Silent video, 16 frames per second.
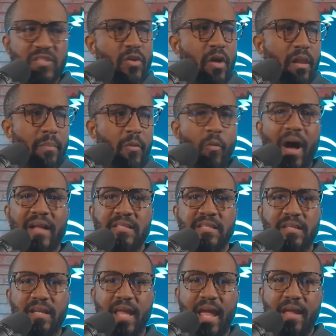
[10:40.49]
That's all I've been
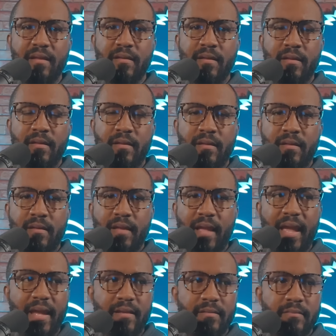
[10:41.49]
watching today.
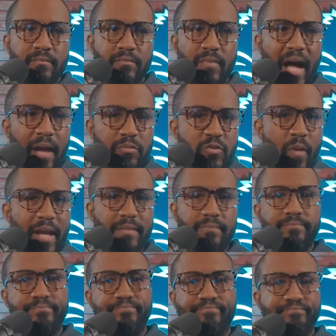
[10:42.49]
And I was
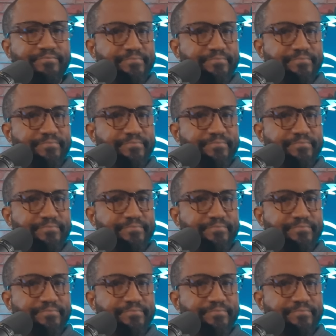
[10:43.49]
right.